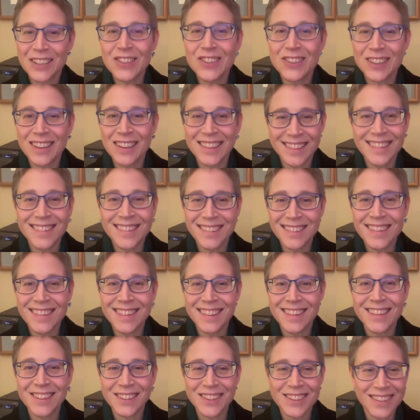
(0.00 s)
I think
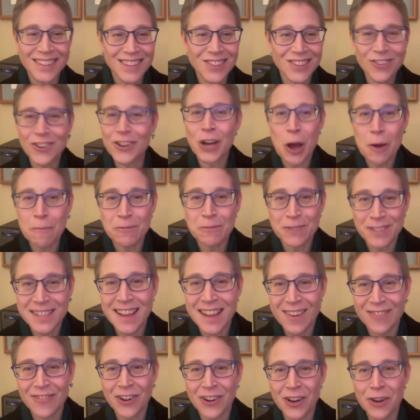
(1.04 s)
you
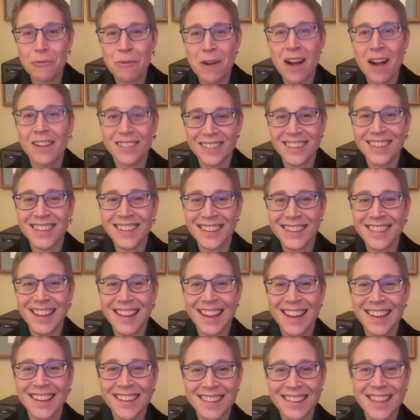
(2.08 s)
accomplished that very well in
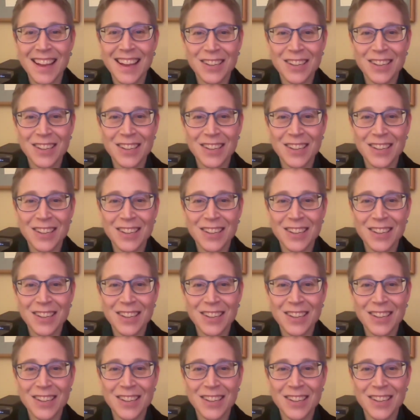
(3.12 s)
that